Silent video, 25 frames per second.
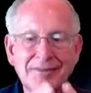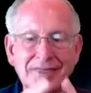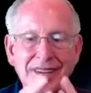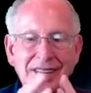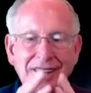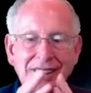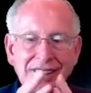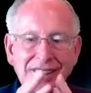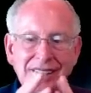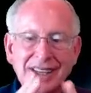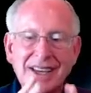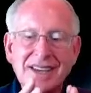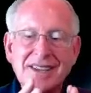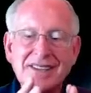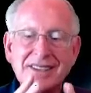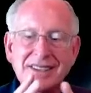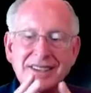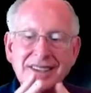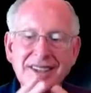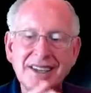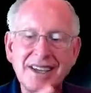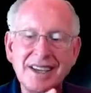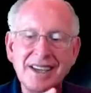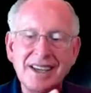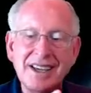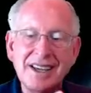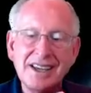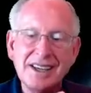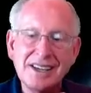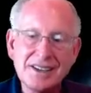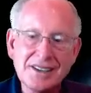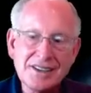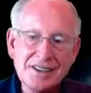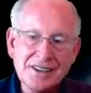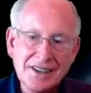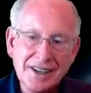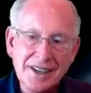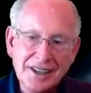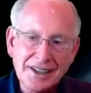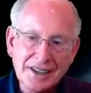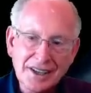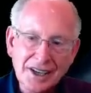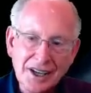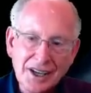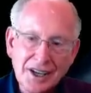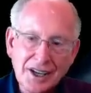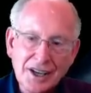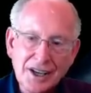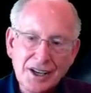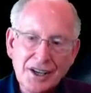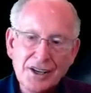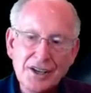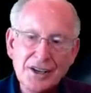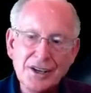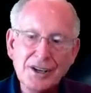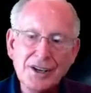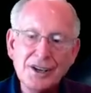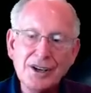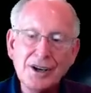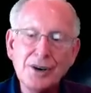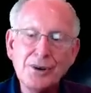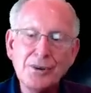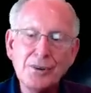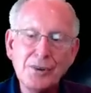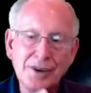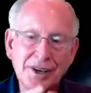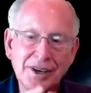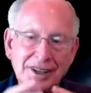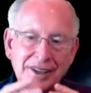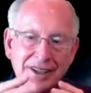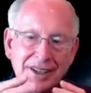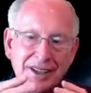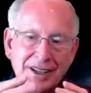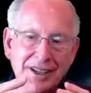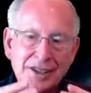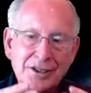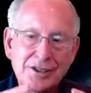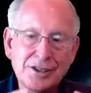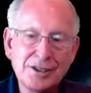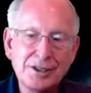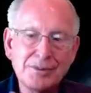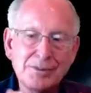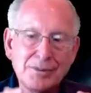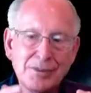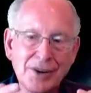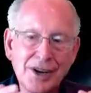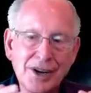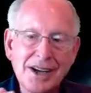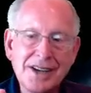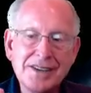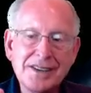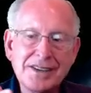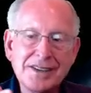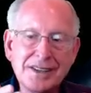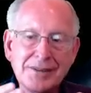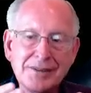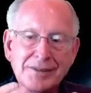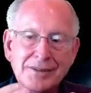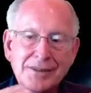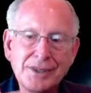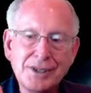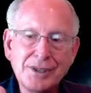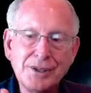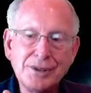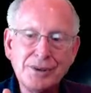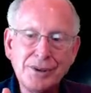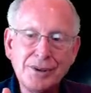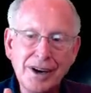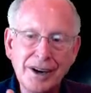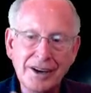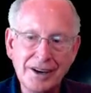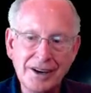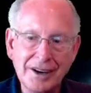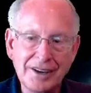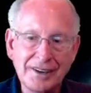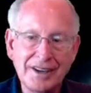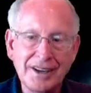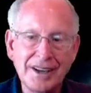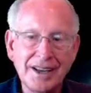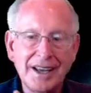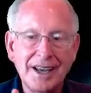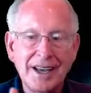the lesson is that no one should price them too hard.